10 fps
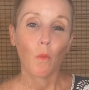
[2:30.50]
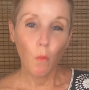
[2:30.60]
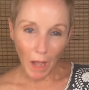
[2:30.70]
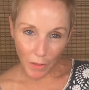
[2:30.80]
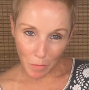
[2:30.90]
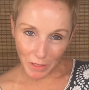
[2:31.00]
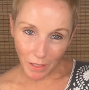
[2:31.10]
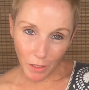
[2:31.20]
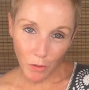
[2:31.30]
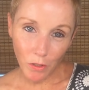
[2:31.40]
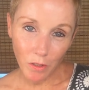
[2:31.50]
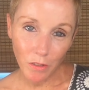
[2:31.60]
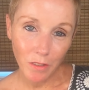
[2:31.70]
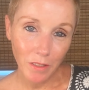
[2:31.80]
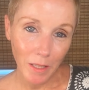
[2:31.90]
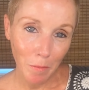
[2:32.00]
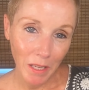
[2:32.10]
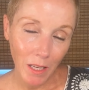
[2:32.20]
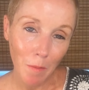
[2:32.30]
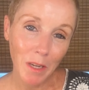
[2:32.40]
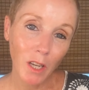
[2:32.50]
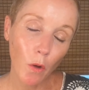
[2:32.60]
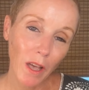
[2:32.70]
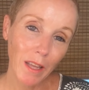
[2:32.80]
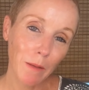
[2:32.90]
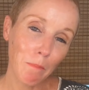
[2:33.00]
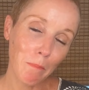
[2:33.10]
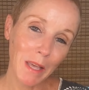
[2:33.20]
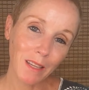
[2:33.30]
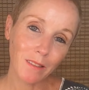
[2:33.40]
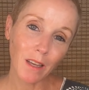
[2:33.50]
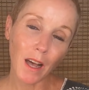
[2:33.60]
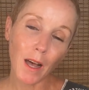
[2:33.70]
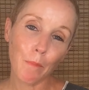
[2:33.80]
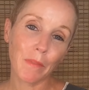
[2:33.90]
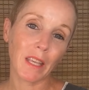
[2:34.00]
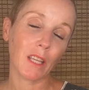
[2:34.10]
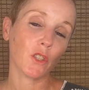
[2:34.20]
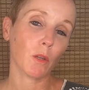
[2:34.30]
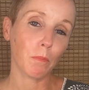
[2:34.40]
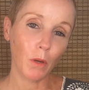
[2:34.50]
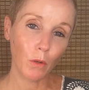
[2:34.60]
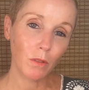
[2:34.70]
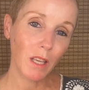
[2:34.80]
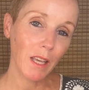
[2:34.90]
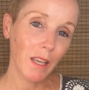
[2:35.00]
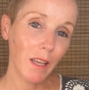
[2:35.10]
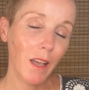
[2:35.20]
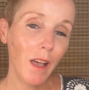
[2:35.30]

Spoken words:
While the potatoes are steaming, I'm going to go ahead and mix up the Chipotle